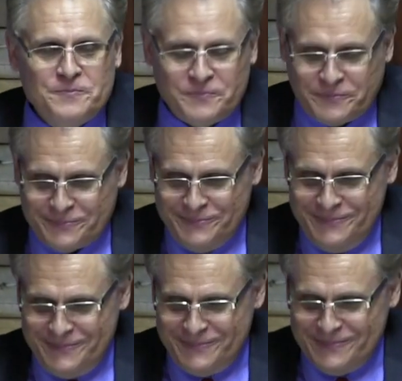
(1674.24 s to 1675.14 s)

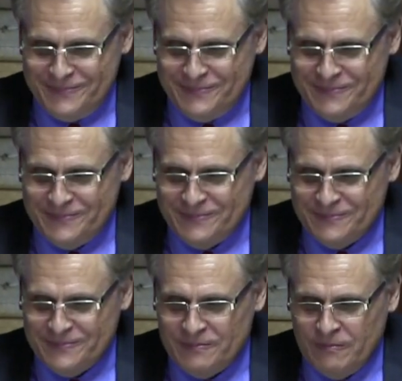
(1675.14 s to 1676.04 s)

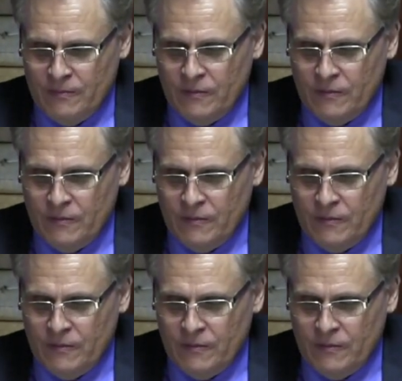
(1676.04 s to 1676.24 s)
No one is speaking in this clip.